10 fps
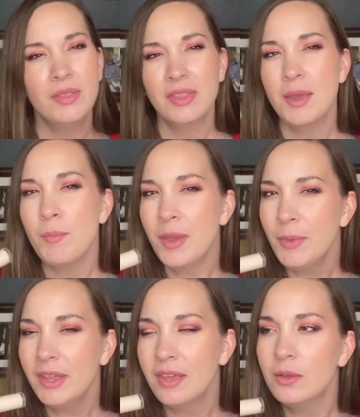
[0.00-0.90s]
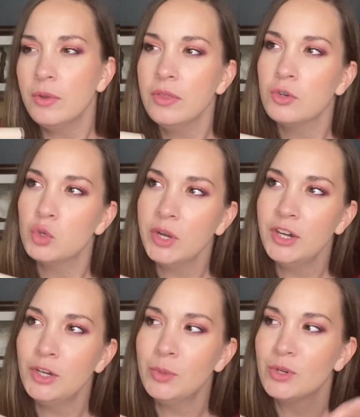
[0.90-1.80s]
they might be, they're either
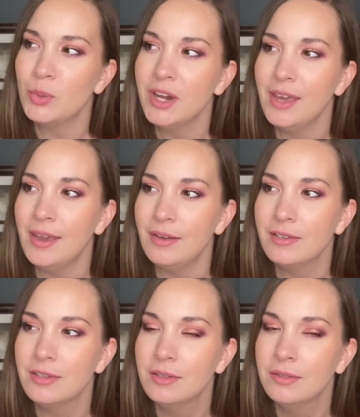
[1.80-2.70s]
22 or 28.